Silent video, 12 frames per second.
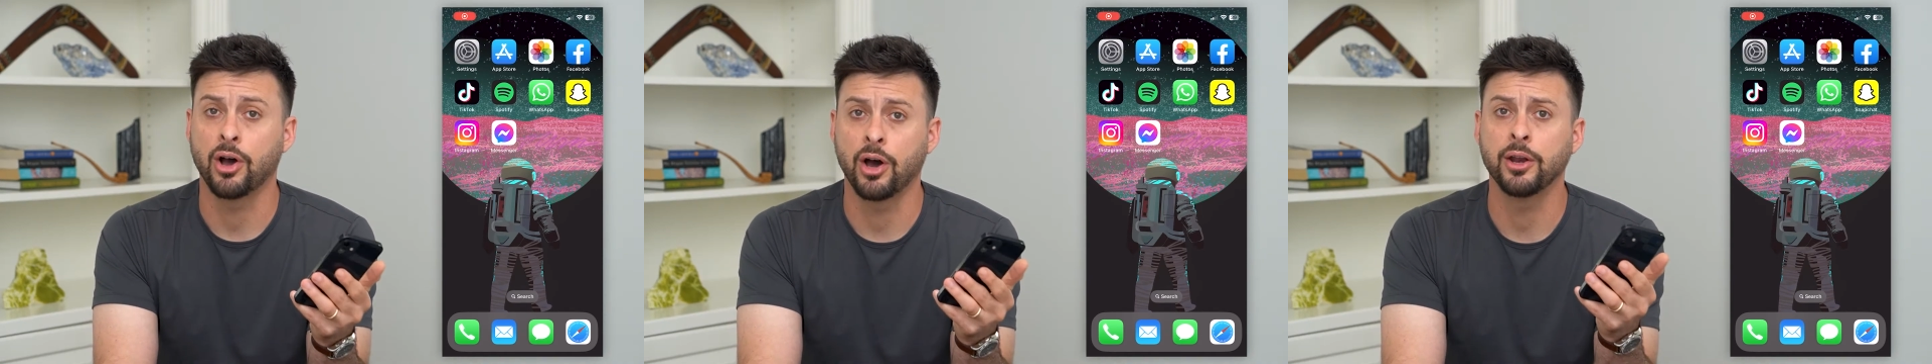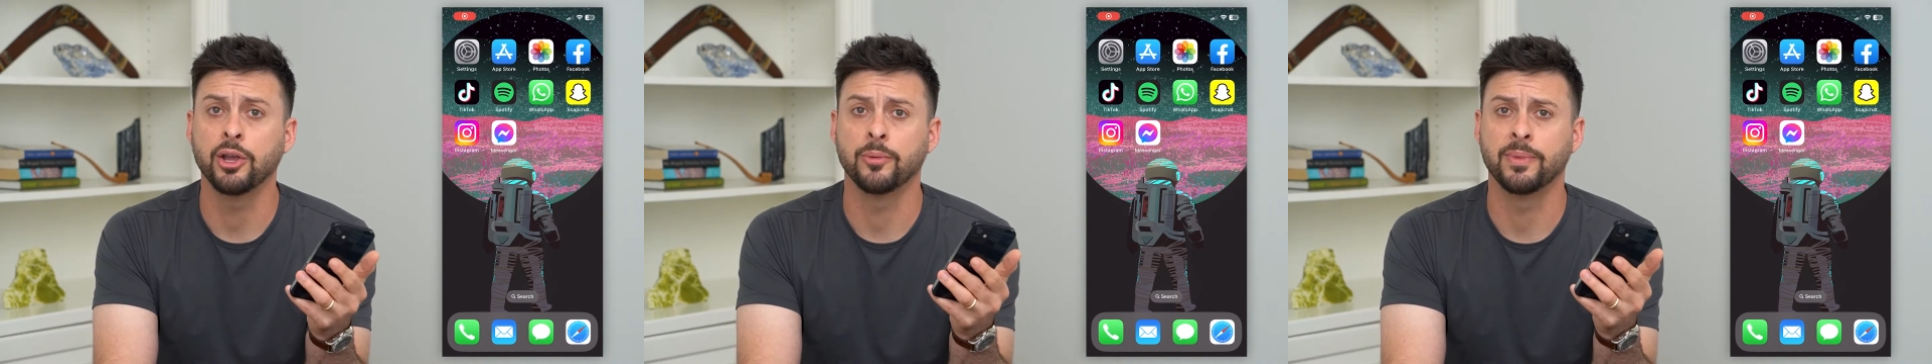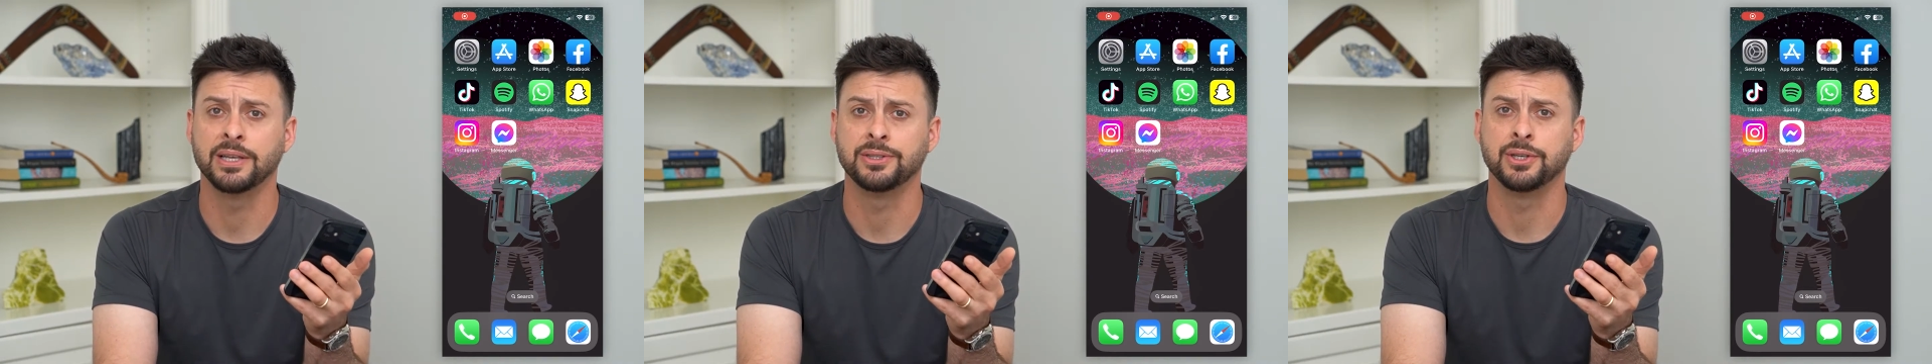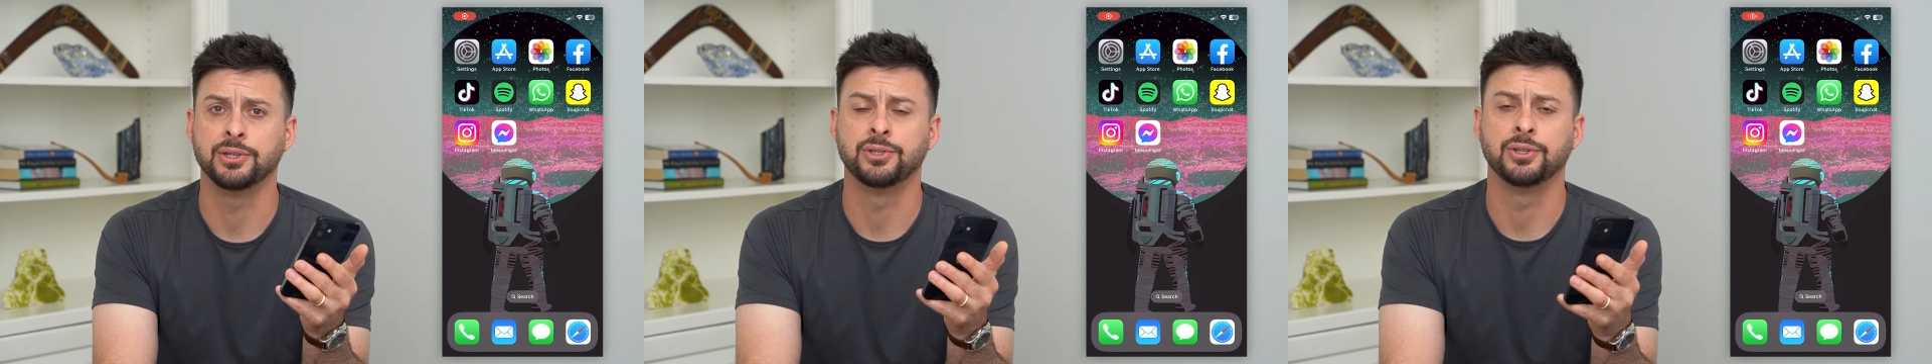audio
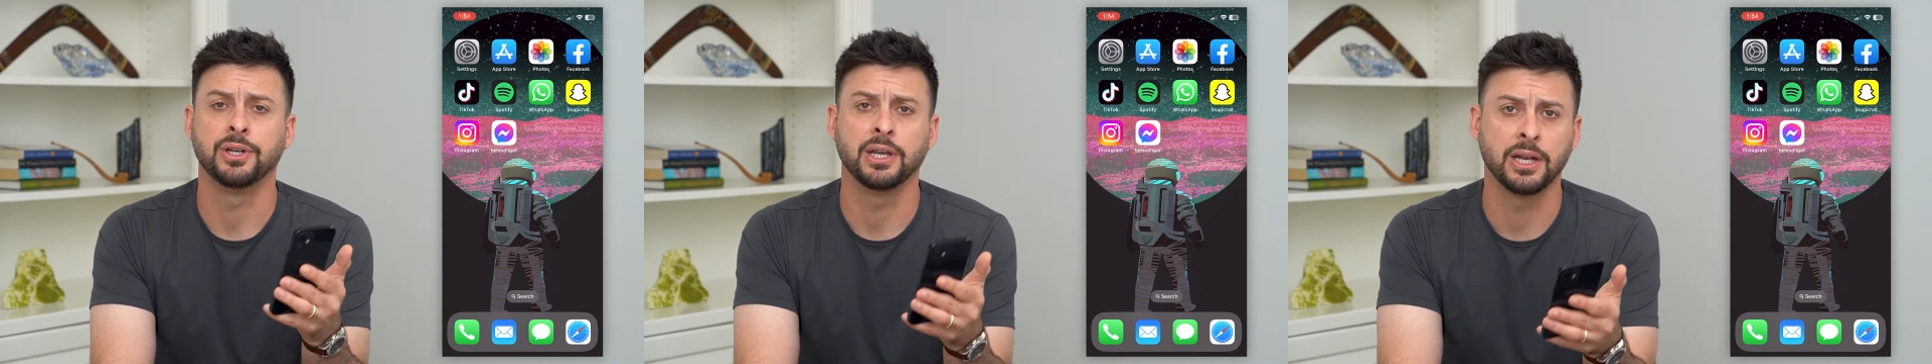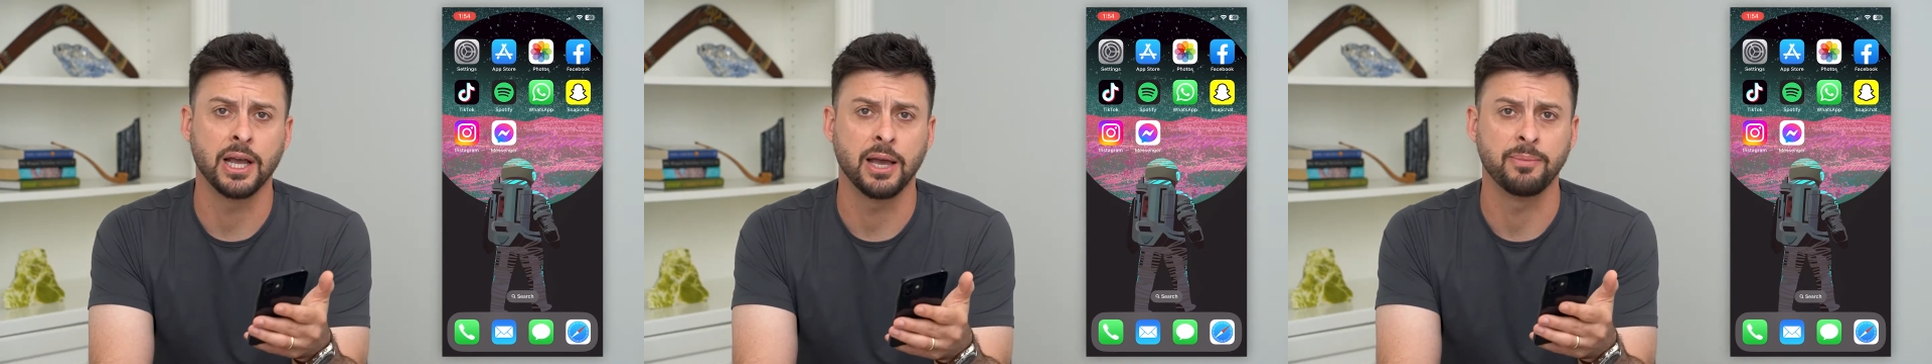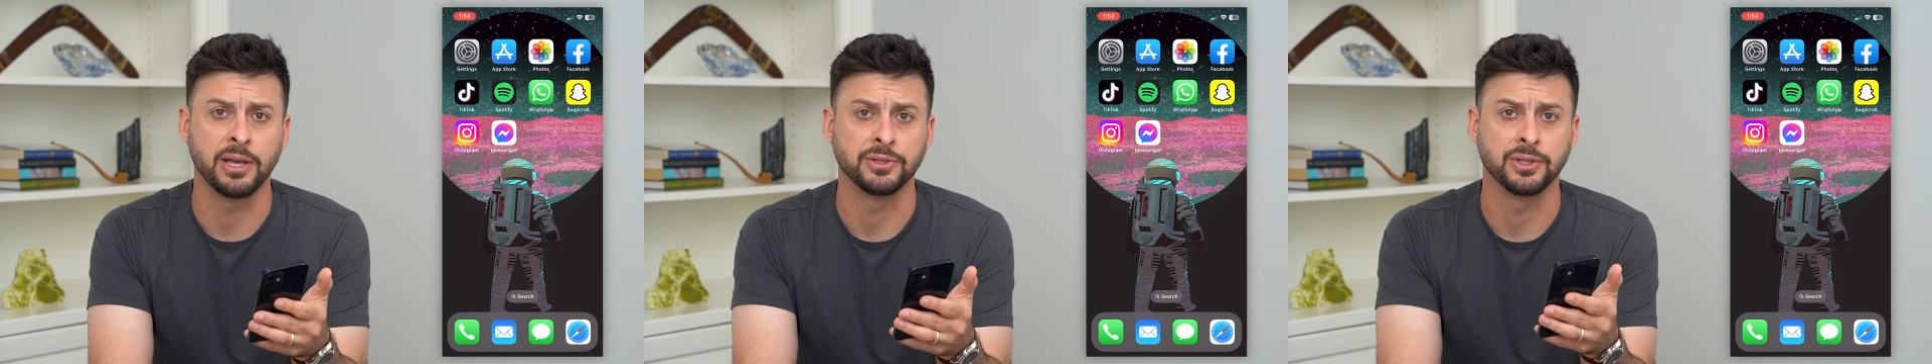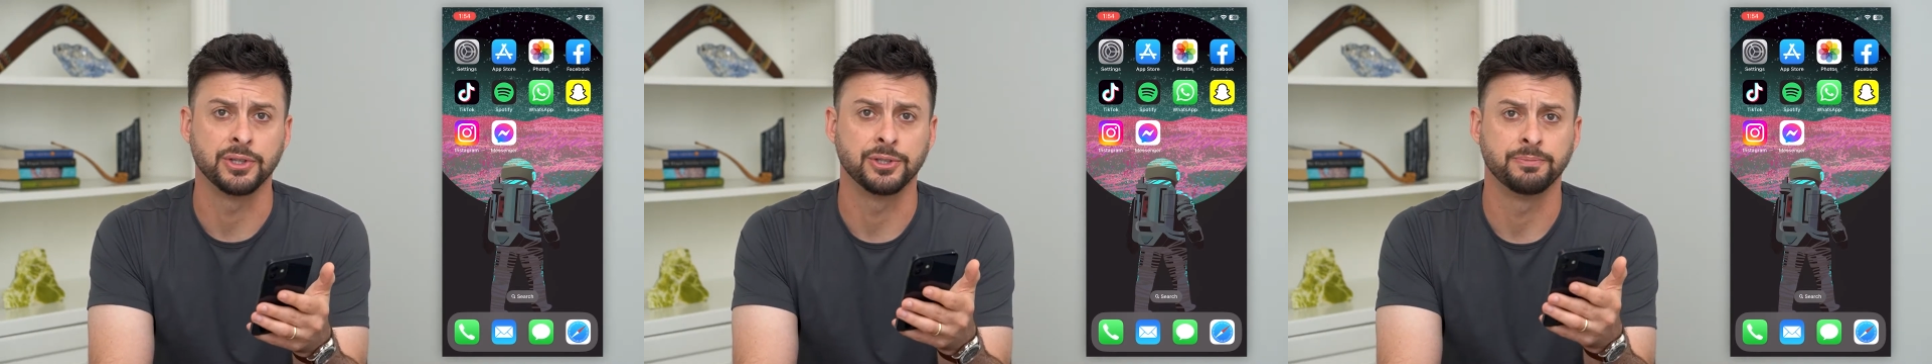message in
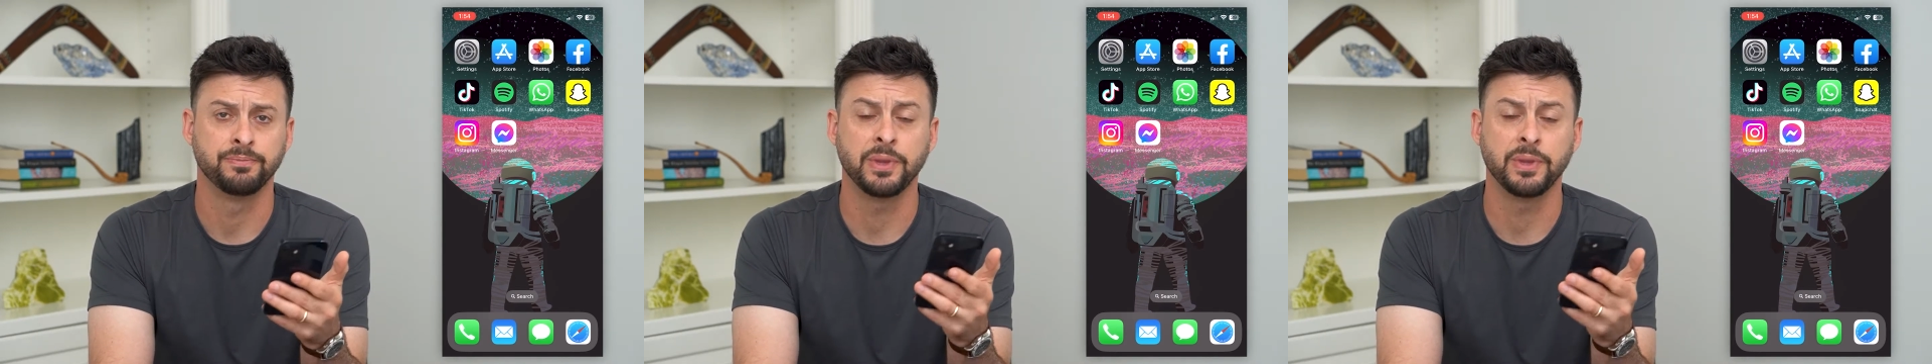iMessage.